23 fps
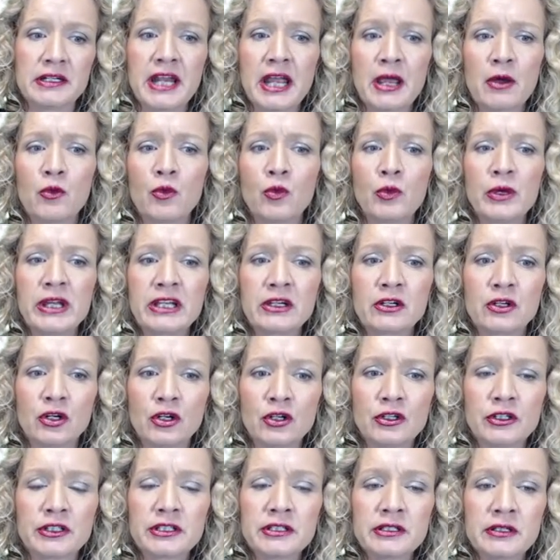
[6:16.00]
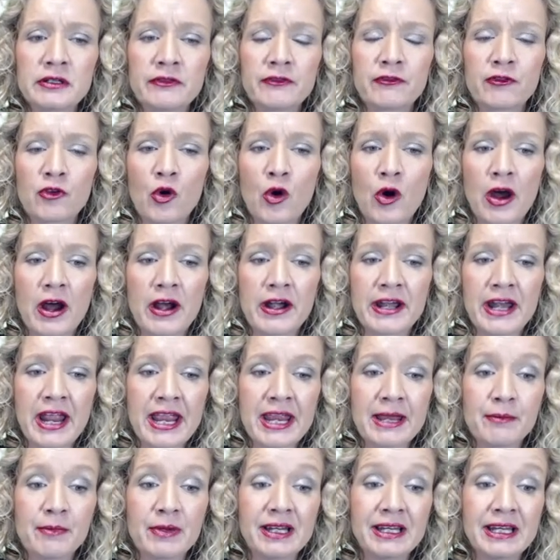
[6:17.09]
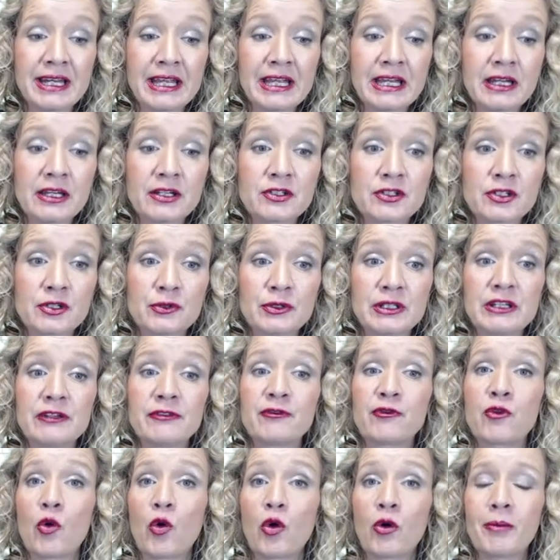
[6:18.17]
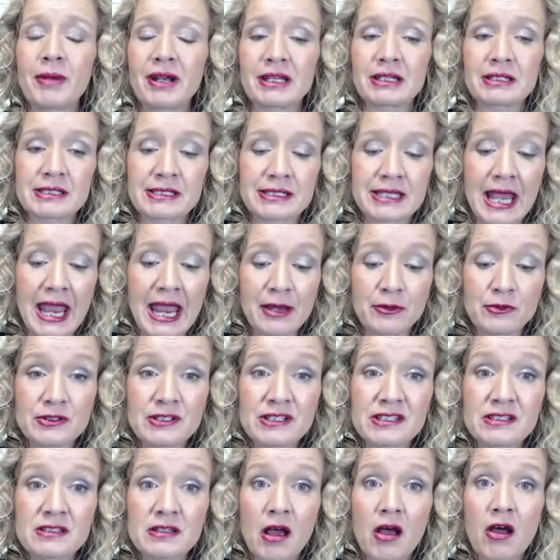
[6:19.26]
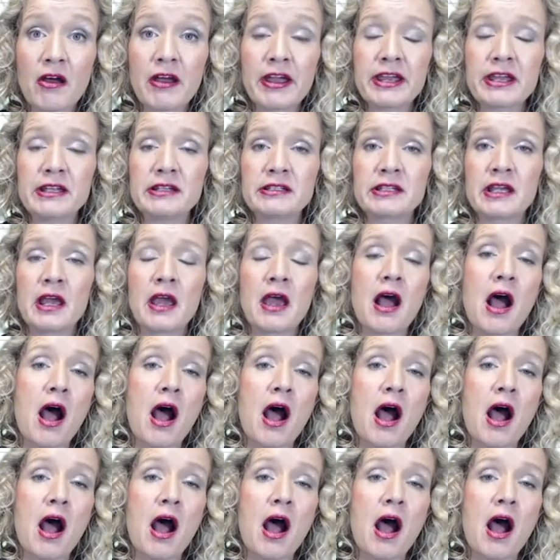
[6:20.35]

Now we could, for our name, link to the formulas outside